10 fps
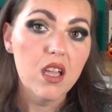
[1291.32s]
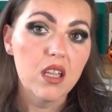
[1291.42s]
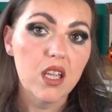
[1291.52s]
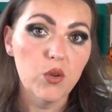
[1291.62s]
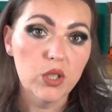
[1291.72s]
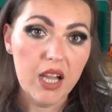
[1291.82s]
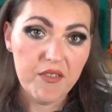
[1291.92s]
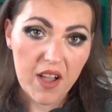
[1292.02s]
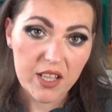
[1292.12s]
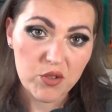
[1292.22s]
He would have
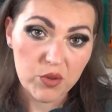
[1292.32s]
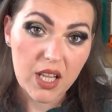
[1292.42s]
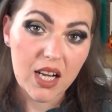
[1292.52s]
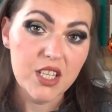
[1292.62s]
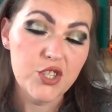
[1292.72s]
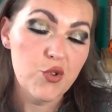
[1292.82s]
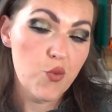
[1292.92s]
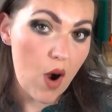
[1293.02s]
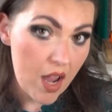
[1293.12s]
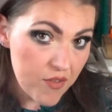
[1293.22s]
had to tell his new
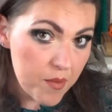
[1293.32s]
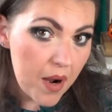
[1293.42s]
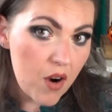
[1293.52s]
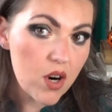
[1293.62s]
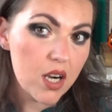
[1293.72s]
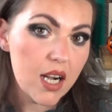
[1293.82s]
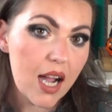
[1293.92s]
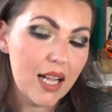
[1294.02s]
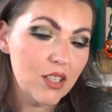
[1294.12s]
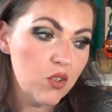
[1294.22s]
wife about her.
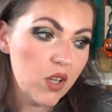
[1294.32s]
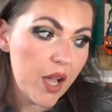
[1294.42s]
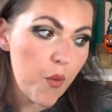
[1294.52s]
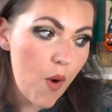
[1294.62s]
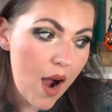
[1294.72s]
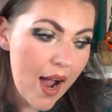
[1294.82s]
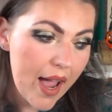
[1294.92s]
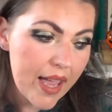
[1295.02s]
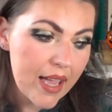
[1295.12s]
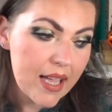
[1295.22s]
I don't get
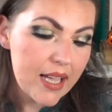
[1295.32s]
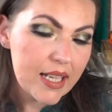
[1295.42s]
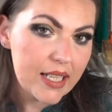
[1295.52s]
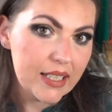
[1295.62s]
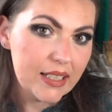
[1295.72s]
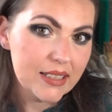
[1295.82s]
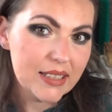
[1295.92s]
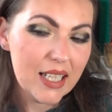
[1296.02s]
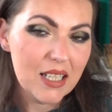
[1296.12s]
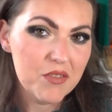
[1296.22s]
why he didn't
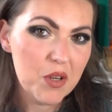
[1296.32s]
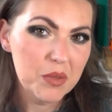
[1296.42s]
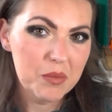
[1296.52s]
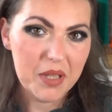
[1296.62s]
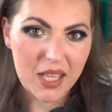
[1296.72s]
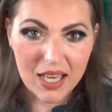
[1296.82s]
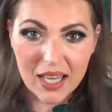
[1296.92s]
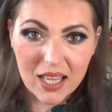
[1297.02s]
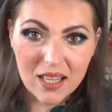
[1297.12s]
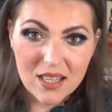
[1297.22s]
tell her from the
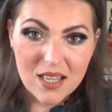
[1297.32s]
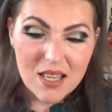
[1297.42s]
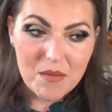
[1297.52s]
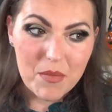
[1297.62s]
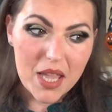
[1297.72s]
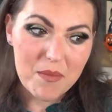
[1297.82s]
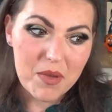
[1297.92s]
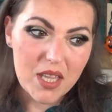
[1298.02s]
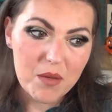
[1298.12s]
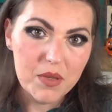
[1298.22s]
beginning.
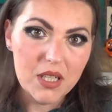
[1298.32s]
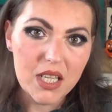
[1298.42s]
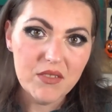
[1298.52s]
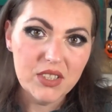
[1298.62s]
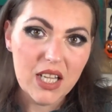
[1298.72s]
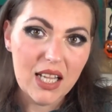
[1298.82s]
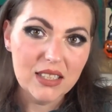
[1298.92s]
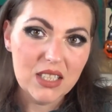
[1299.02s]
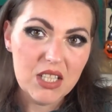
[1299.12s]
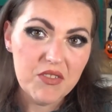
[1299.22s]
Maybe he believed
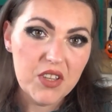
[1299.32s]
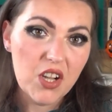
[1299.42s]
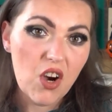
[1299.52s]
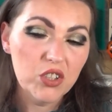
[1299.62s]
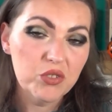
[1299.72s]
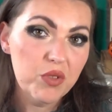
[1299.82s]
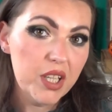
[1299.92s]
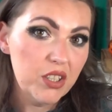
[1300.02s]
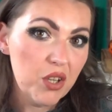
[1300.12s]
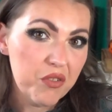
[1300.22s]
that if he got
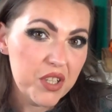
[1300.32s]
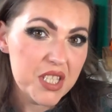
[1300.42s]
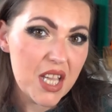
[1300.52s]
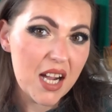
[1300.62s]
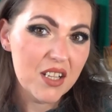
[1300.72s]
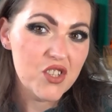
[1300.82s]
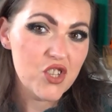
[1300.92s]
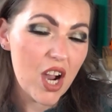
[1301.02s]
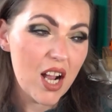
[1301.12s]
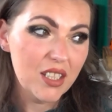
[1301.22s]
rid of his youngest
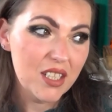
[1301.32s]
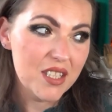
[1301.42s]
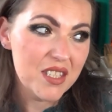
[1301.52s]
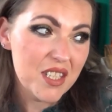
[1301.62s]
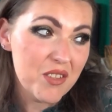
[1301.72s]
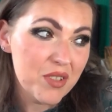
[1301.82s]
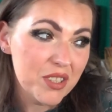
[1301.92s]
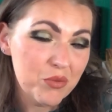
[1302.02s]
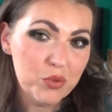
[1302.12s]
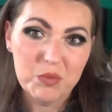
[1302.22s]
child, his
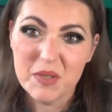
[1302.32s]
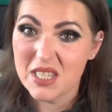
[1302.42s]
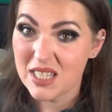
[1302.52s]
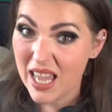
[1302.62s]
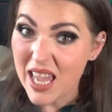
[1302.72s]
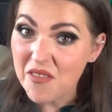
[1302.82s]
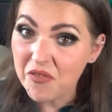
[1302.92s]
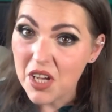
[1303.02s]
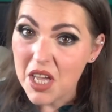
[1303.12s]
secret would be safe.